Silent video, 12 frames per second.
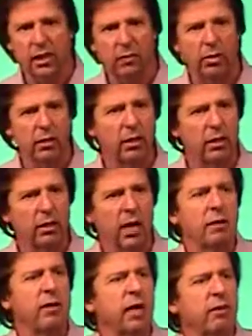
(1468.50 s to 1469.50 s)
not what
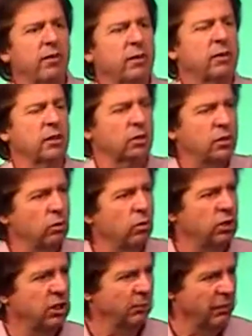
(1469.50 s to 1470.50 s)
God gave us a
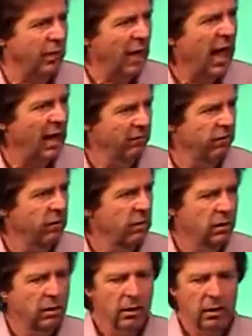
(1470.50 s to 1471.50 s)
stewardship in life.
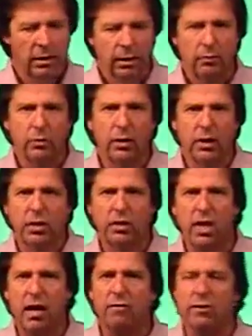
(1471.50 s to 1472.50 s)
So he
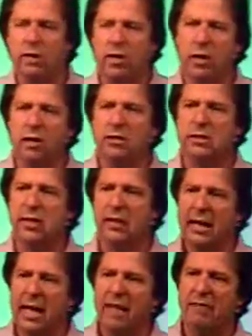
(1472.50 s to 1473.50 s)
discovers here all of a sudden
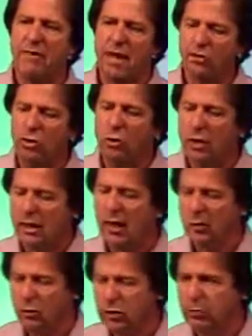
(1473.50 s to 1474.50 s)
now, if I'll do what
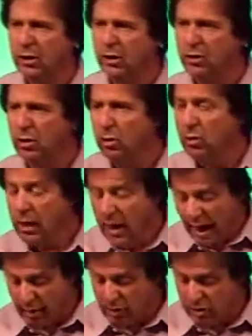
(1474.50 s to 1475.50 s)
God wants me to do,
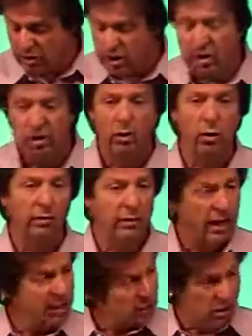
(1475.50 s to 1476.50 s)
I'm going to see the glory of
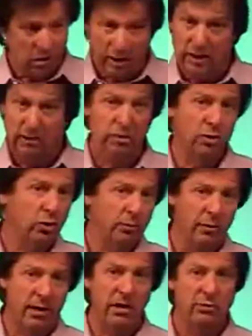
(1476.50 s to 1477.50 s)
God. And certainly there was
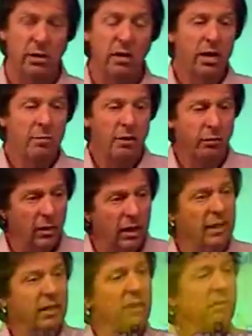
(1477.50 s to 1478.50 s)
supernatural. But
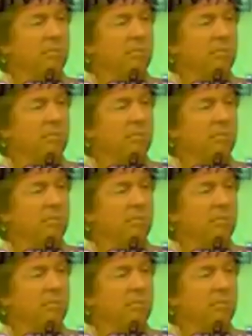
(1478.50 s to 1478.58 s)
really,